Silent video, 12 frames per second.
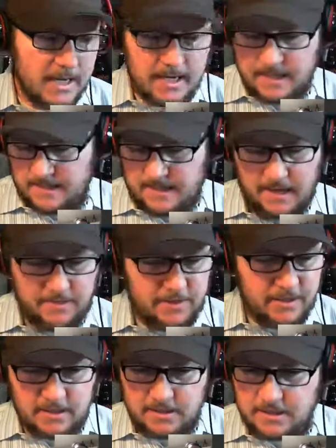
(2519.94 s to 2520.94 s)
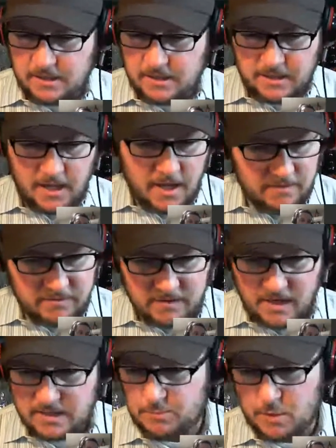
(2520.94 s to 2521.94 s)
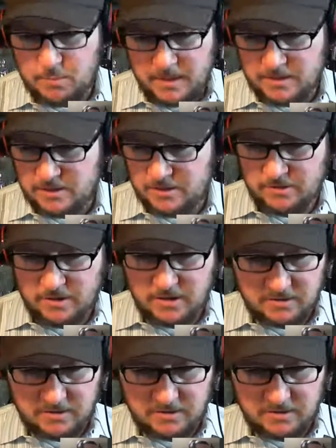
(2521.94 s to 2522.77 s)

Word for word: I think there's a lot of customer base to grow